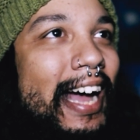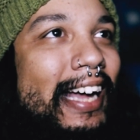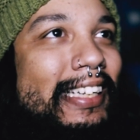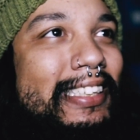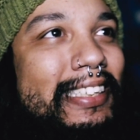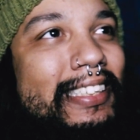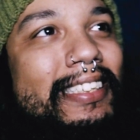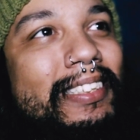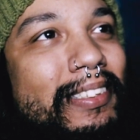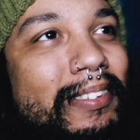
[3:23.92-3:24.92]
Guys.
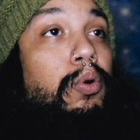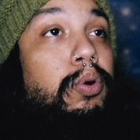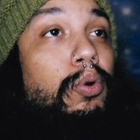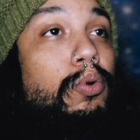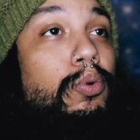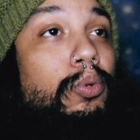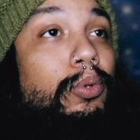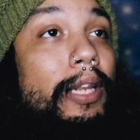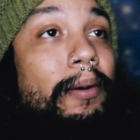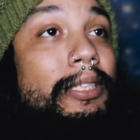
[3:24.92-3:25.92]

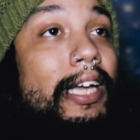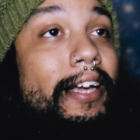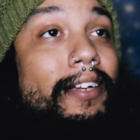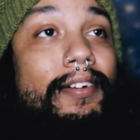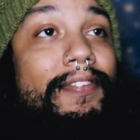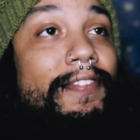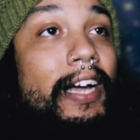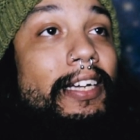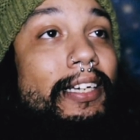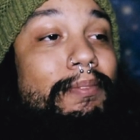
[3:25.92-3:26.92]
Whew, that was like
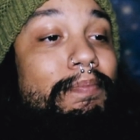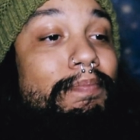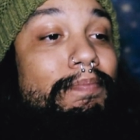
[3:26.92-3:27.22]
fucking...